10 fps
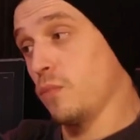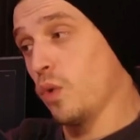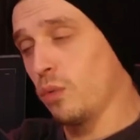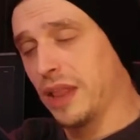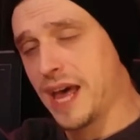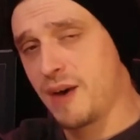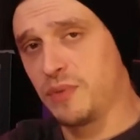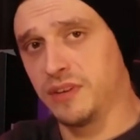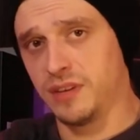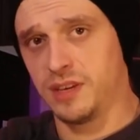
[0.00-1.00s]
What will
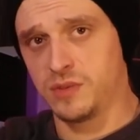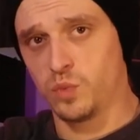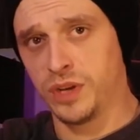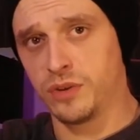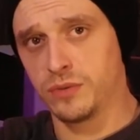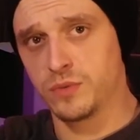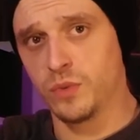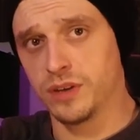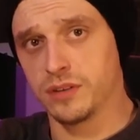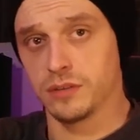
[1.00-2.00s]
happen is Windows
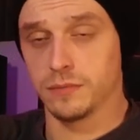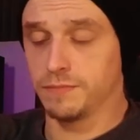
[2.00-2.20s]
will